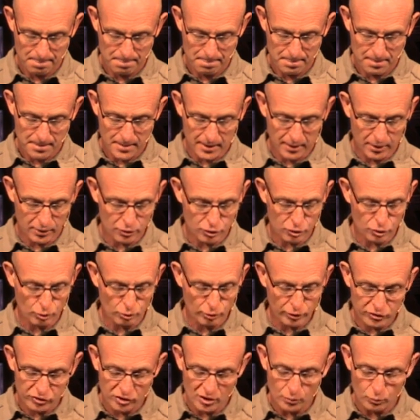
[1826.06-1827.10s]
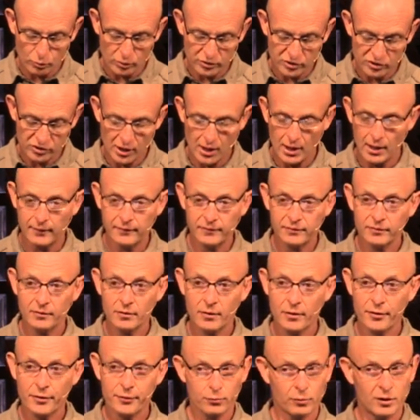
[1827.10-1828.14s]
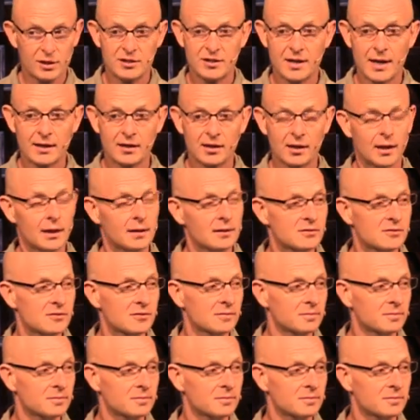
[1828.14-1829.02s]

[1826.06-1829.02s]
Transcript: It can destroy someone saved three decades